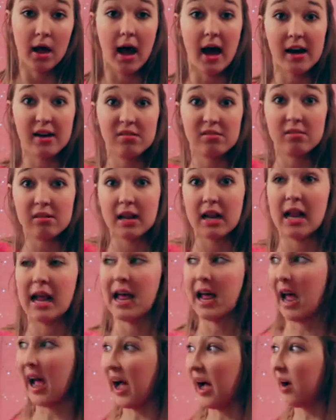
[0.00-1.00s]
I don't,
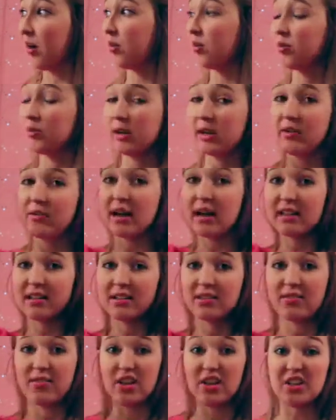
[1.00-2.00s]
how do you
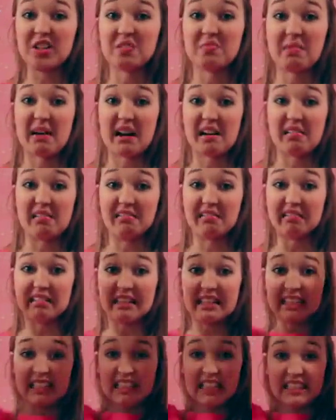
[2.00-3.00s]
guys feel about
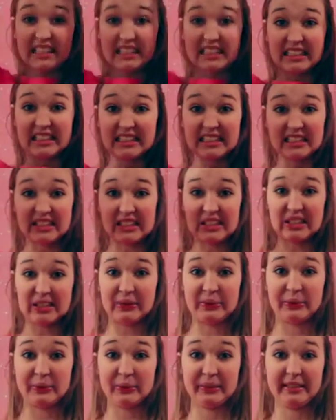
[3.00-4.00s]
this
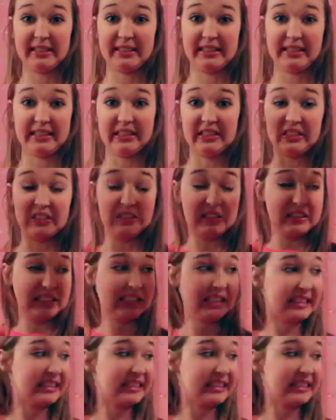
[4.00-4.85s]
whole deal?